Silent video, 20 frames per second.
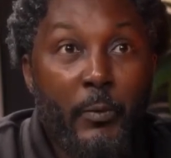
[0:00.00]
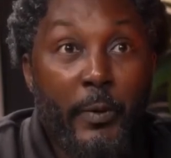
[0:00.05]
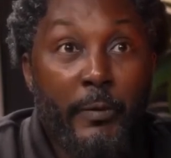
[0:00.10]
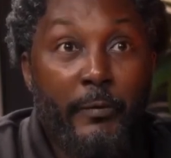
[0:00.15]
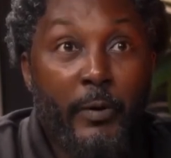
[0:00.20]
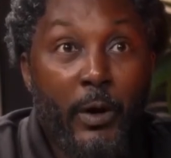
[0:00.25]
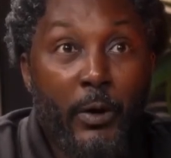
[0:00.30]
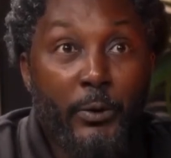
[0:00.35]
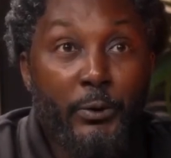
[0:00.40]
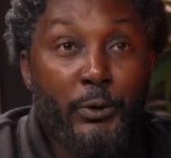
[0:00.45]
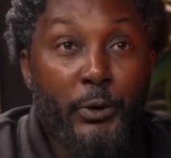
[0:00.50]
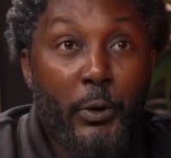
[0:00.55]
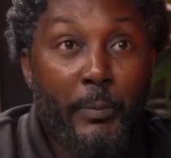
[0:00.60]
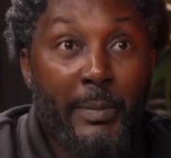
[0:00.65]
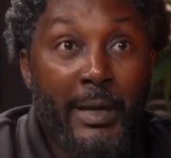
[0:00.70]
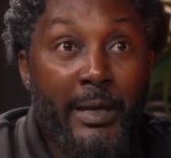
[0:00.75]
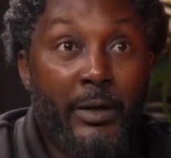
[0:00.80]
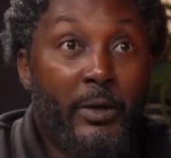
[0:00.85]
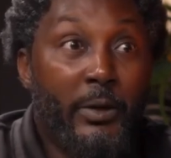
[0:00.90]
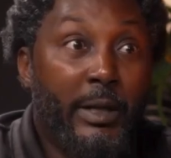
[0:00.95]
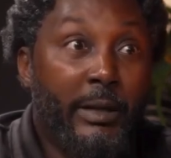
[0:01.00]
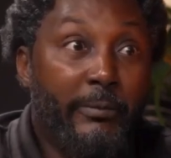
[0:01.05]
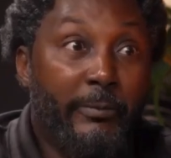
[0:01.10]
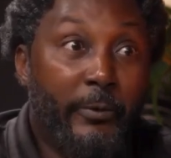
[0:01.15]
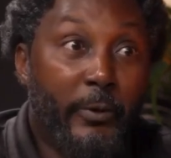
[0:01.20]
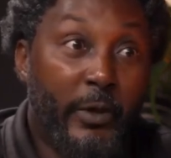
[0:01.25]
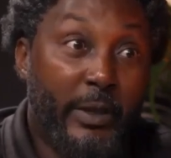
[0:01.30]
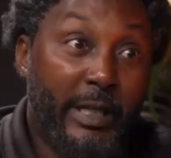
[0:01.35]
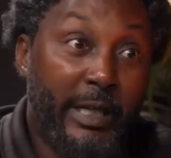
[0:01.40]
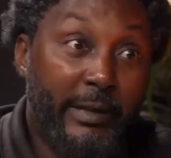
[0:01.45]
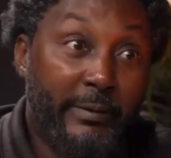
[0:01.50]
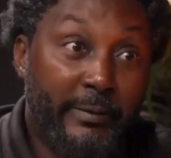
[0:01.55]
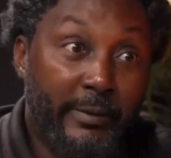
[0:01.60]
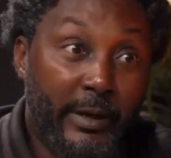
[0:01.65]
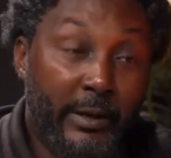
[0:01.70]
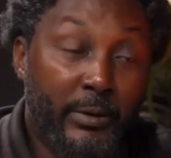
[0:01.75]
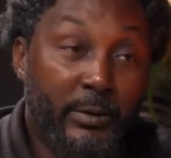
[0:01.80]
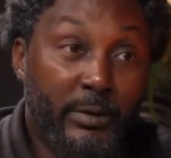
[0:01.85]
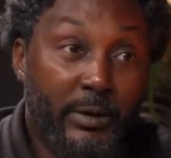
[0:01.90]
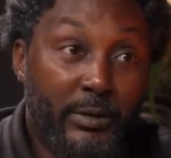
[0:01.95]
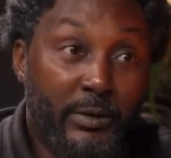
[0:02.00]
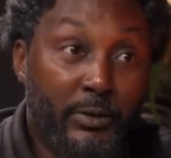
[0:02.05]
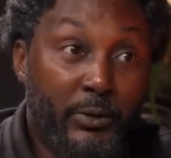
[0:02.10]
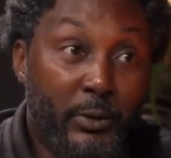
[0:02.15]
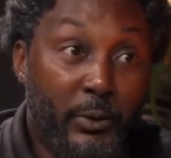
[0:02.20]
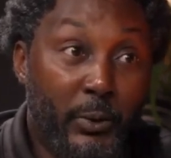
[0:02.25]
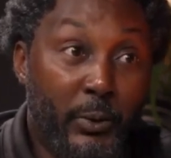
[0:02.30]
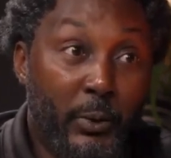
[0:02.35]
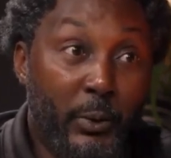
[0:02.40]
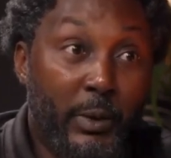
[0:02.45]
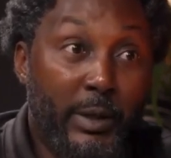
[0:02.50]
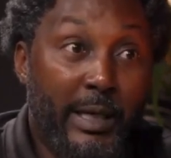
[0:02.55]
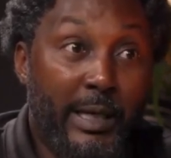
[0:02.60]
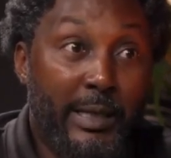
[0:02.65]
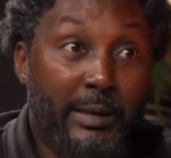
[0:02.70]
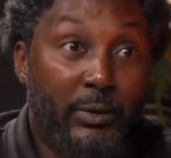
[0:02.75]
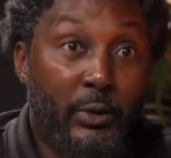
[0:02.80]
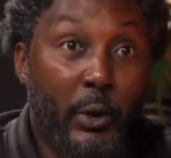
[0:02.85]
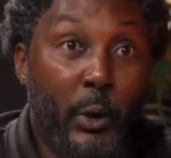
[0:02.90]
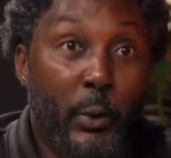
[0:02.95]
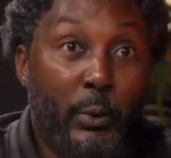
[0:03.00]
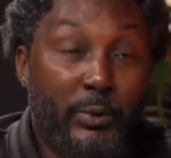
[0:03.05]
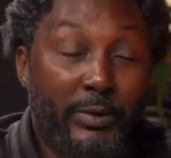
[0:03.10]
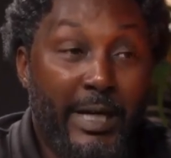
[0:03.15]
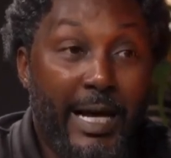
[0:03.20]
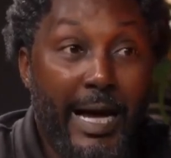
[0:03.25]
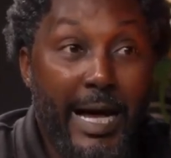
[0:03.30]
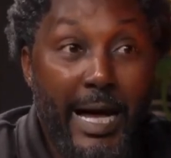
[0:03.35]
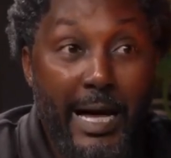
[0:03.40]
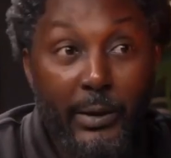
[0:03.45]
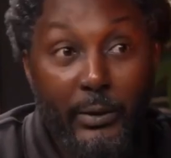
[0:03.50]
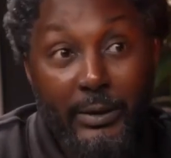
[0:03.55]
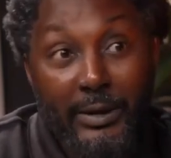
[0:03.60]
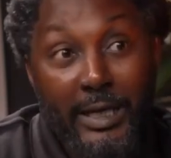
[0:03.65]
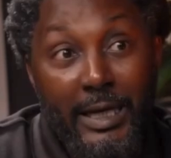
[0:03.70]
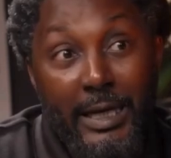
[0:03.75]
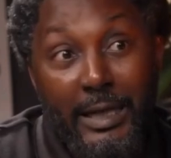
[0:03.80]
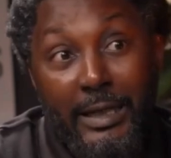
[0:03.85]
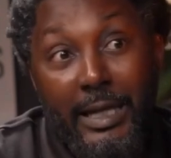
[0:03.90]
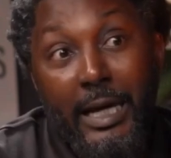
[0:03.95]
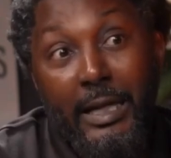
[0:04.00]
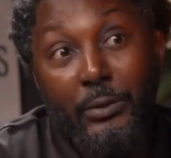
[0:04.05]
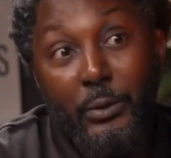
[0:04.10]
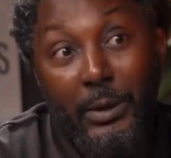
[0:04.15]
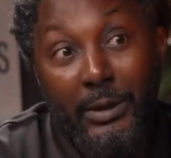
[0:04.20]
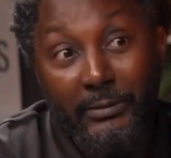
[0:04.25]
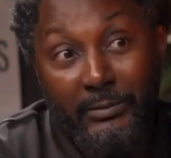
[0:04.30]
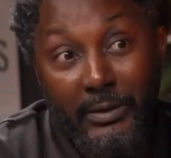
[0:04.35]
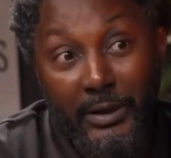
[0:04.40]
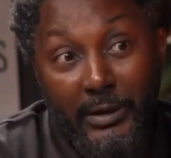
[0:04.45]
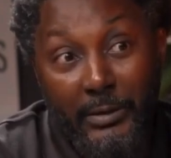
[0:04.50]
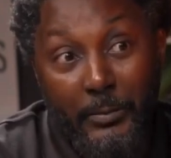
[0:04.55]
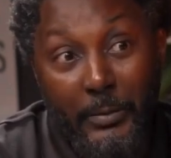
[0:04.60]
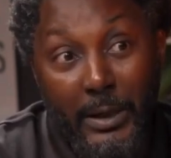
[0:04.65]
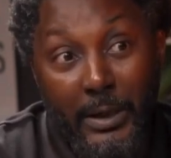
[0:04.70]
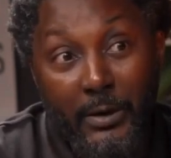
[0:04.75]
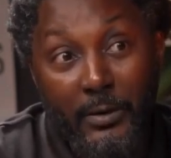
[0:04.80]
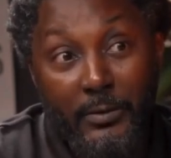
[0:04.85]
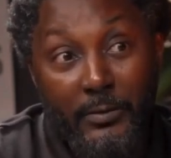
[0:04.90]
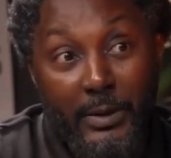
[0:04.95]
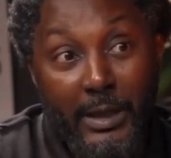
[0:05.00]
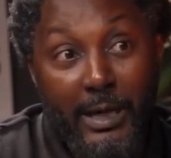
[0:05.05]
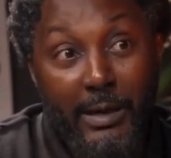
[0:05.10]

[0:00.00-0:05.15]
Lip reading: We've also been looking further afield to look at those that are out there that are doing very well